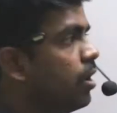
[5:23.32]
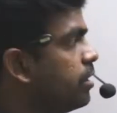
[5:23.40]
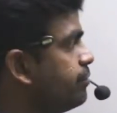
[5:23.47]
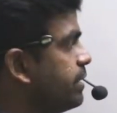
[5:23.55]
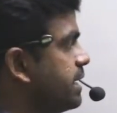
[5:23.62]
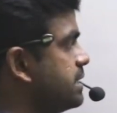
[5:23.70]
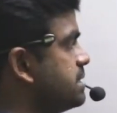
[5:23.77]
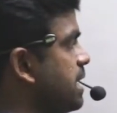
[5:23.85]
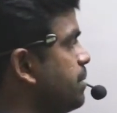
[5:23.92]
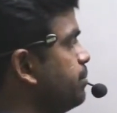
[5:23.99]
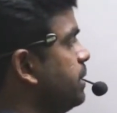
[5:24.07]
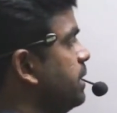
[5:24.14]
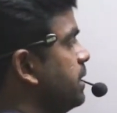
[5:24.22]
or for
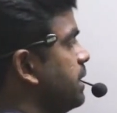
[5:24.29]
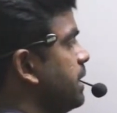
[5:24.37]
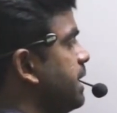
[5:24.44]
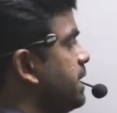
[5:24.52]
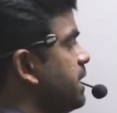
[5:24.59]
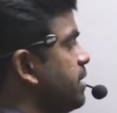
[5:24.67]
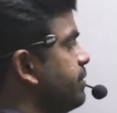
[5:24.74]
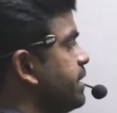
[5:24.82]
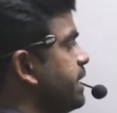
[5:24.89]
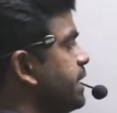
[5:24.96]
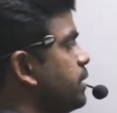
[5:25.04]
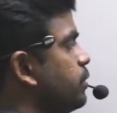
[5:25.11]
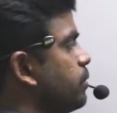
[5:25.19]
example later we
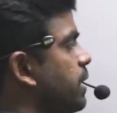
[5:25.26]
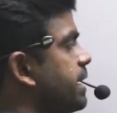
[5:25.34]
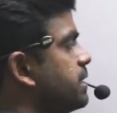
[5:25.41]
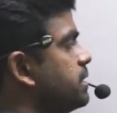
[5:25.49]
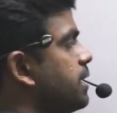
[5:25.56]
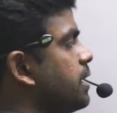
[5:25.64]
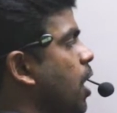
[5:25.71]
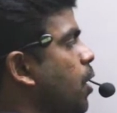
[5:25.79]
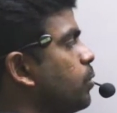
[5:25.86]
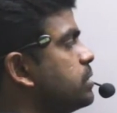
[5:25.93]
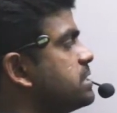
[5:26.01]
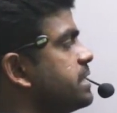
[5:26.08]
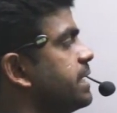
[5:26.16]
need to write that
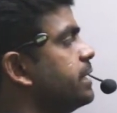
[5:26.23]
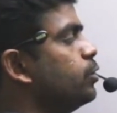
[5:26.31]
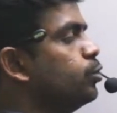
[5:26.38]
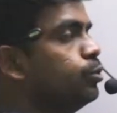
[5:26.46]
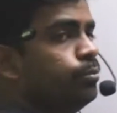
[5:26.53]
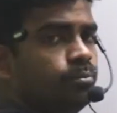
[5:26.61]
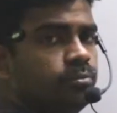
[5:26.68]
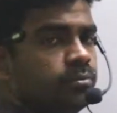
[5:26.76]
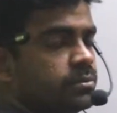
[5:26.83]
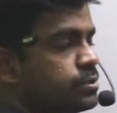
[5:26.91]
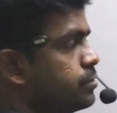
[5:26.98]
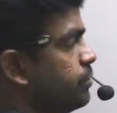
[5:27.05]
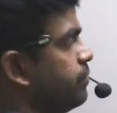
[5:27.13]
outside loop.
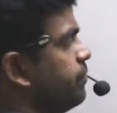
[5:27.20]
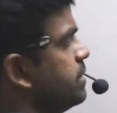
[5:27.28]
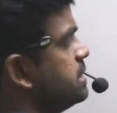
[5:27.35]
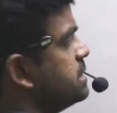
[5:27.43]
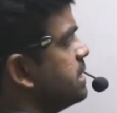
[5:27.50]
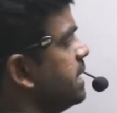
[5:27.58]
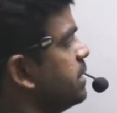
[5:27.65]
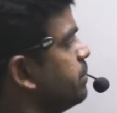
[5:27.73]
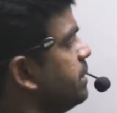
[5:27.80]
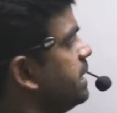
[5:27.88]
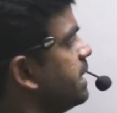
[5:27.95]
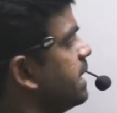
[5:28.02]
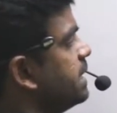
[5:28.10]
So first let
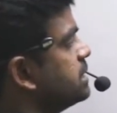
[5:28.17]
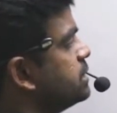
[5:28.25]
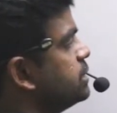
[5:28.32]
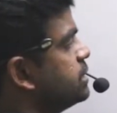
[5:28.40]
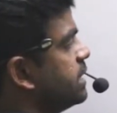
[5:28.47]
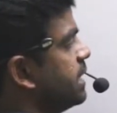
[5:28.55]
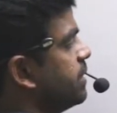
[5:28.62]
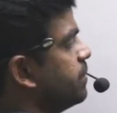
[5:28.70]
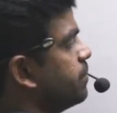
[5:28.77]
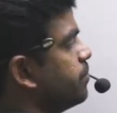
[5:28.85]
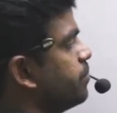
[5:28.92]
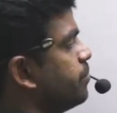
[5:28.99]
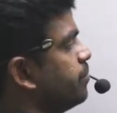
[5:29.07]
me take j.
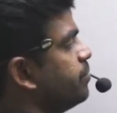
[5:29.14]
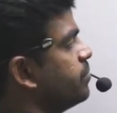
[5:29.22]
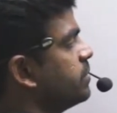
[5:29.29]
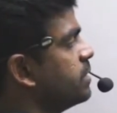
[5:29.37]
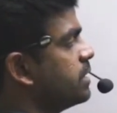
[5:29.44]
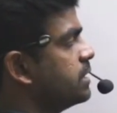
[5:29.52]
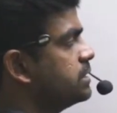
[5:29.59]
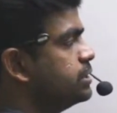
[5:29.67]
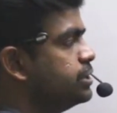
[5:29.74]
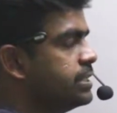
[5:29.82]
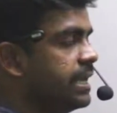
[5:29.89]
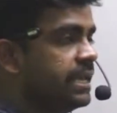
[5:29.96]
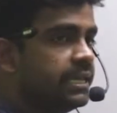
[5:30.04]

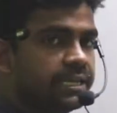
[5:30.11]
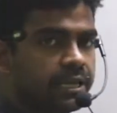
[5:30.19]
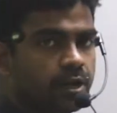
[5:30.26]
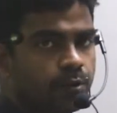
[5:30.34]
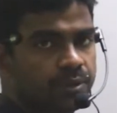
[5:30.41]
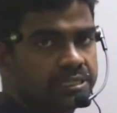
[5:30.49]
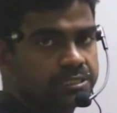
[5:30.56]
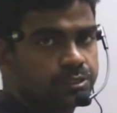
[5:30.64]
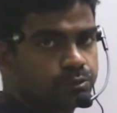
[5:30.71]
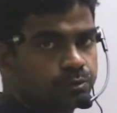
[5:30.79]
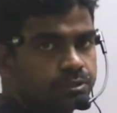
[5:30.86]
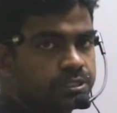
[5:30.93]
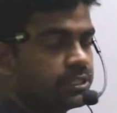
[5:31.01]
j equals
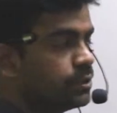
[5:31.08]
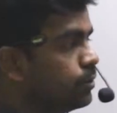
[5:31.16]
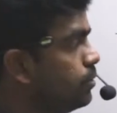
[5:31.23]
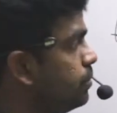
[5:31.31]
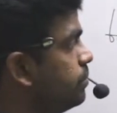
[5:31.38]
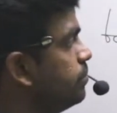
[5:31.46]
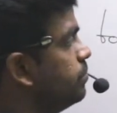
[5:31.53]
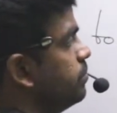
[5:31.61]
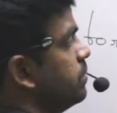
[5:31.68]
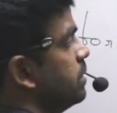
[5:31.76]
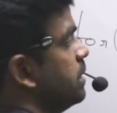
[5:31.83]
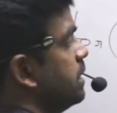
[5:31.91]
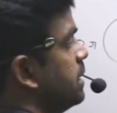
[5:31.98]
to 0,
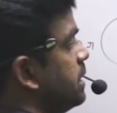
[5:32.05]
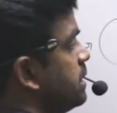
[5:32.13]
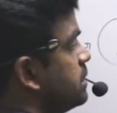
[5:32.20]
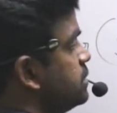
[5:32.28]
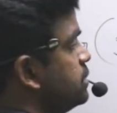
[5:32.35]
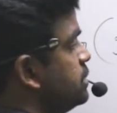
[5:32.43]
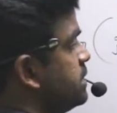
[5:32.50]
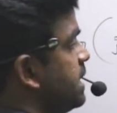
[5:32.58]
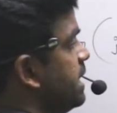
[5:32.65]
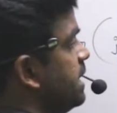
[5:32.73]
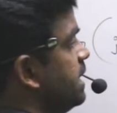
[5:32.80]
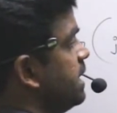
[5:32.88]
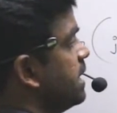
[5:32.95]
j
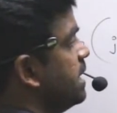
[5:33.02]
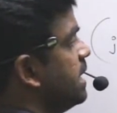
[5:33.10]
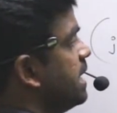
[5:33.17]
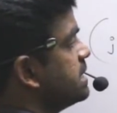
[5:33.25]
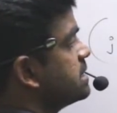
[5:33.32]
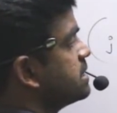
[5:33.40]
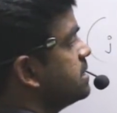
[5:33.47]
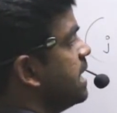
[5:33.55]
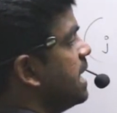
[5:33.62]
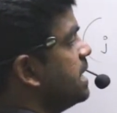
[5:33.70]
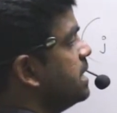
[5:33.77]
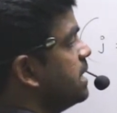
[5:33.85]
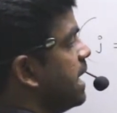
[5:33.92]
less
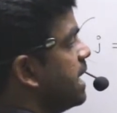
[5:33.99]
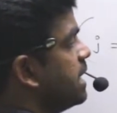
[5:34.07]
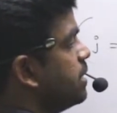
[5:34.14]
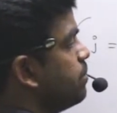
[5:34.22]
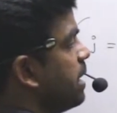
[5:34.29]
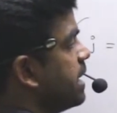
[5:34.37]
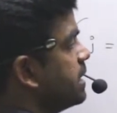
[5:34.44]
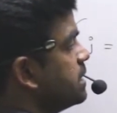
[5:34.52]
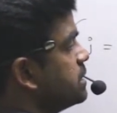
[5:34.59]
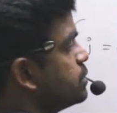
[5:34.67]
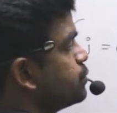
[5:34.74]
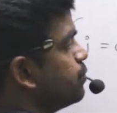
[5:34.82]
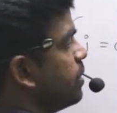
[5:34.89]
than n
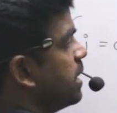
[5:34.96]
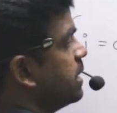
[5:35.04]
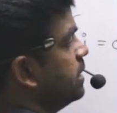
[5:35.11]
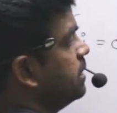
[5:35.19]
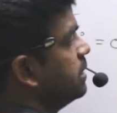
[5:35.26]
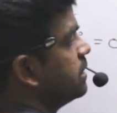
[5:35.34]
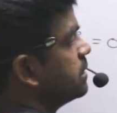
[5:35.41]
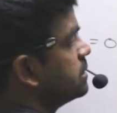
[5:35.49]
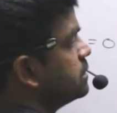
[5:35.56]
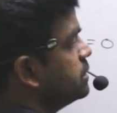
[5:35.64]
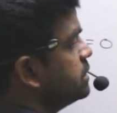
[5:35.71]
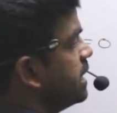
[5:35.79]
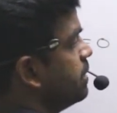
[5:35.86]
minus 1,
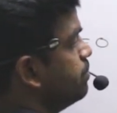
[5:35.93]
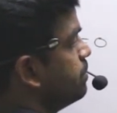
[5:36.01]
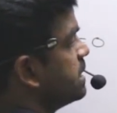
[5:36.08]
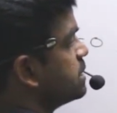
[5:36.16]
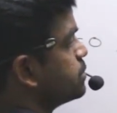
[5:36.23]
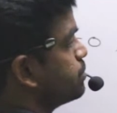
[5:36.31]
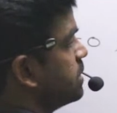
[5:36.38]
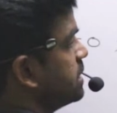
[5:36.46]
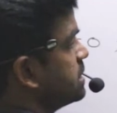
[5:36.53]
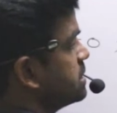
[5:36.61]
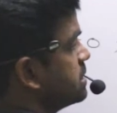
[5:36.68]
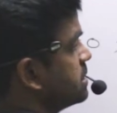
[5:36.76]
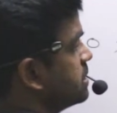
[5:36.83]
j plus
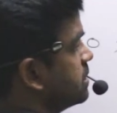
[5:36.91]
plus.